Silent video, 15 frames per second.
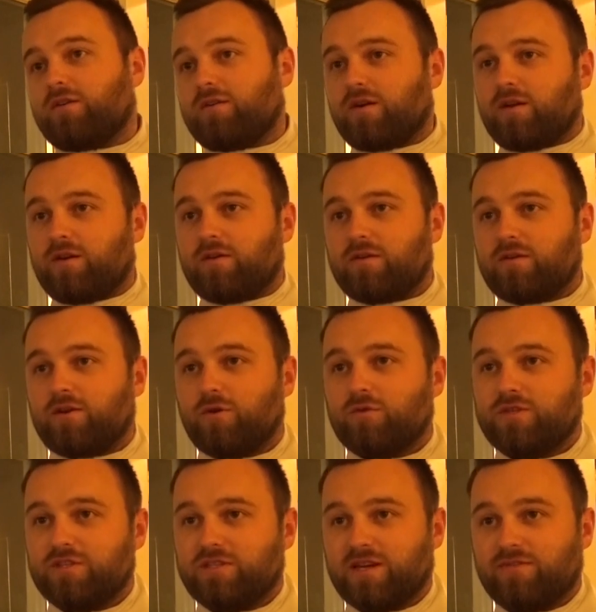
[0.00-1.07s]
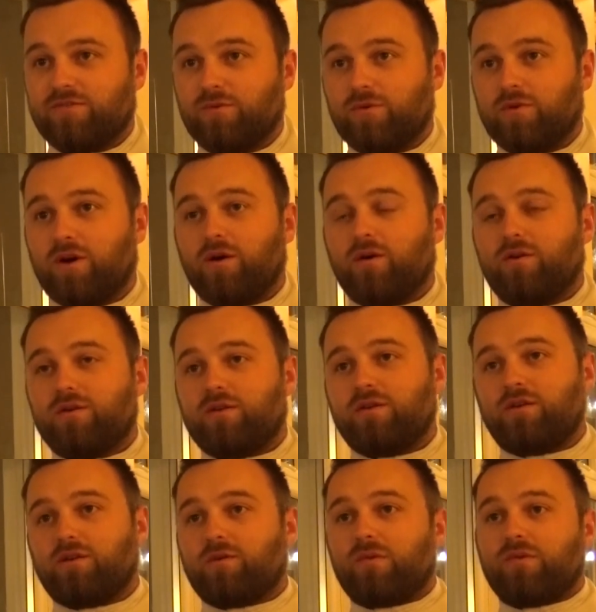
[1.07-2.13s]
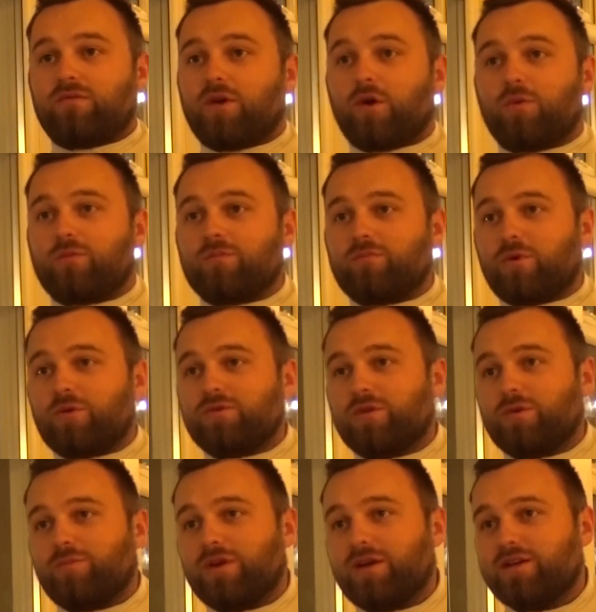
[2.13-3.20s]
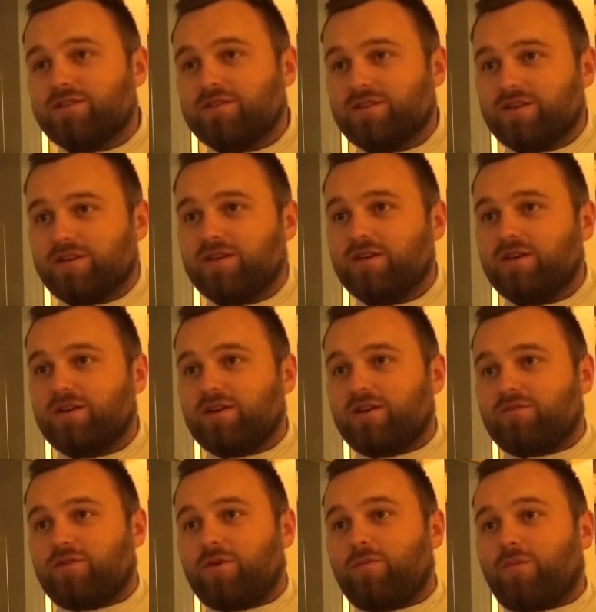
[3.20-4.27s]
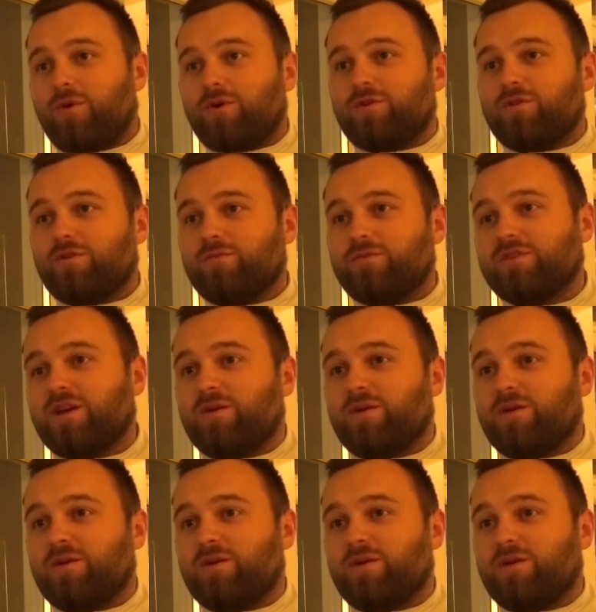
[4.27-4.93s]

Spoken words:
and coaching staff that we've got, you know, we've known most of the players from one club.